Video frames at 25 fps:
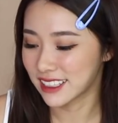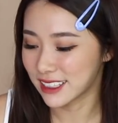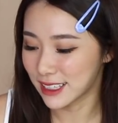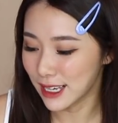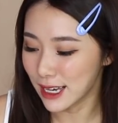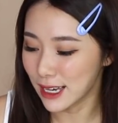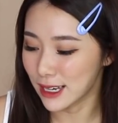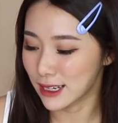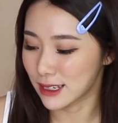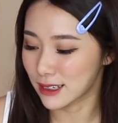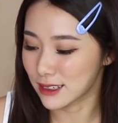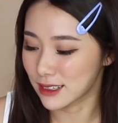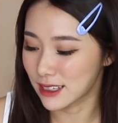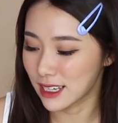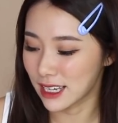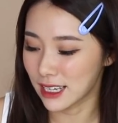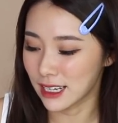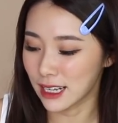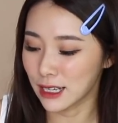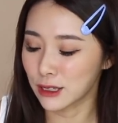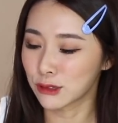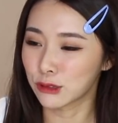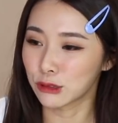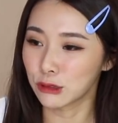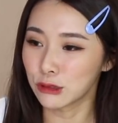Yeah,
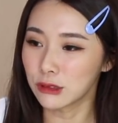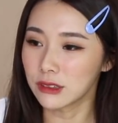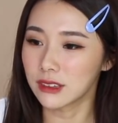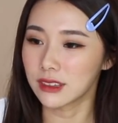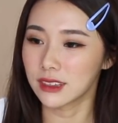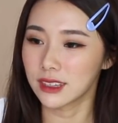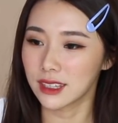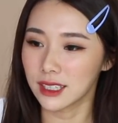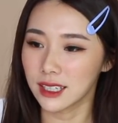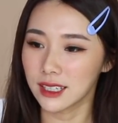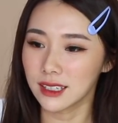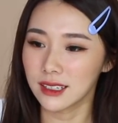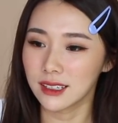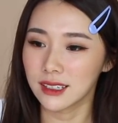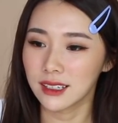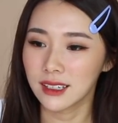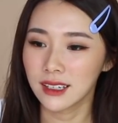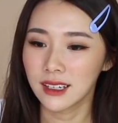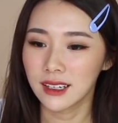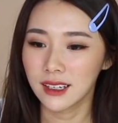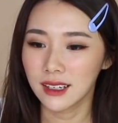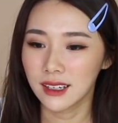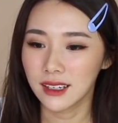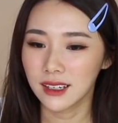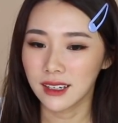and I don't
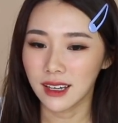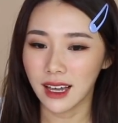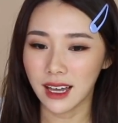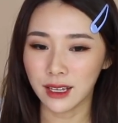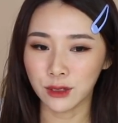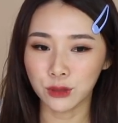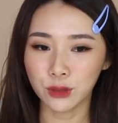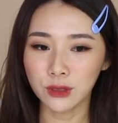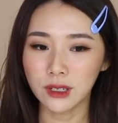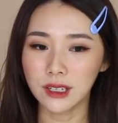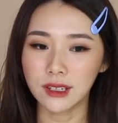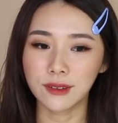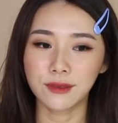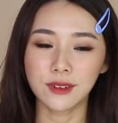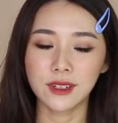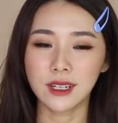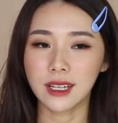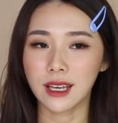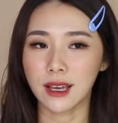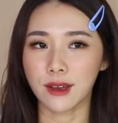even